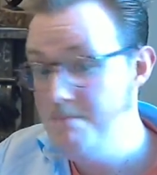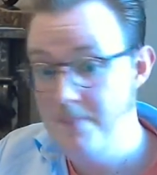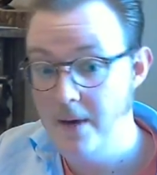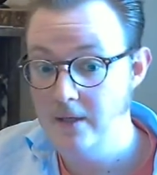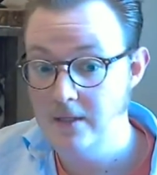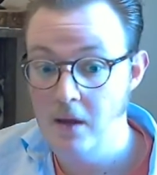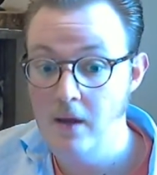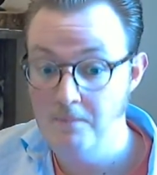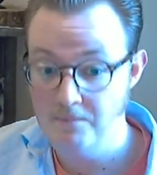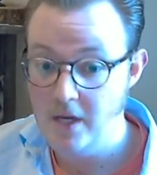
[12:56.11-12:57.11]
But
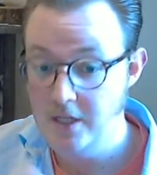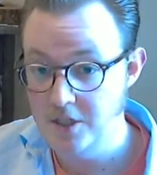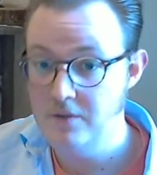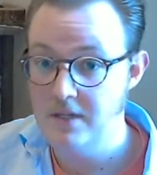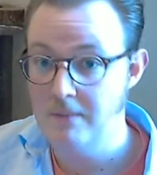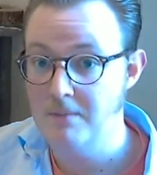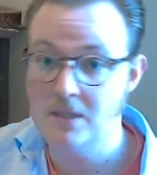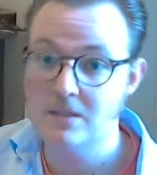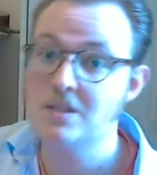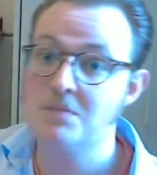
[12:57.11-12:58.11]
I do that
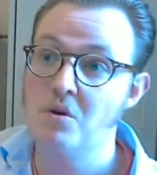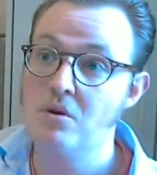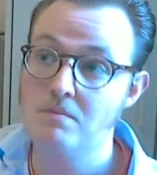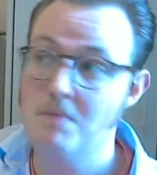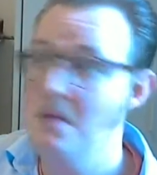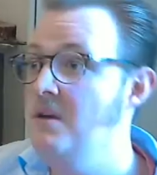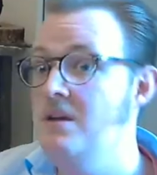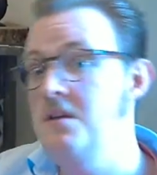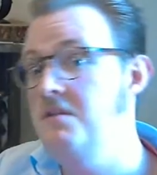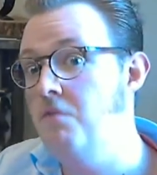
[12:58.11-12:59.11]
because I smoke
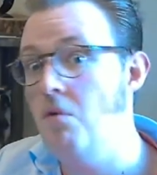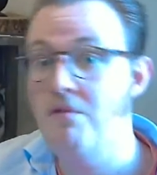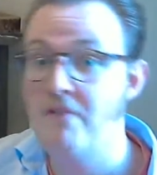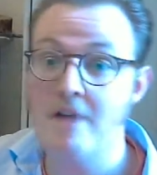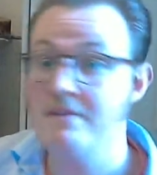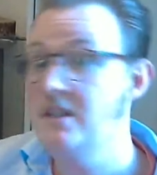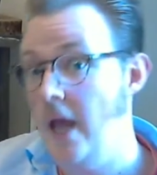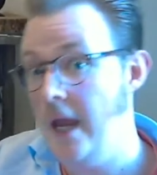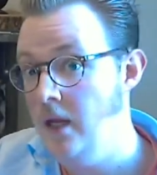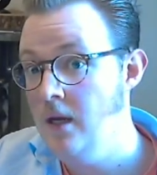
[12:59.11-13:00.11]
maybe 4 or 5 a day,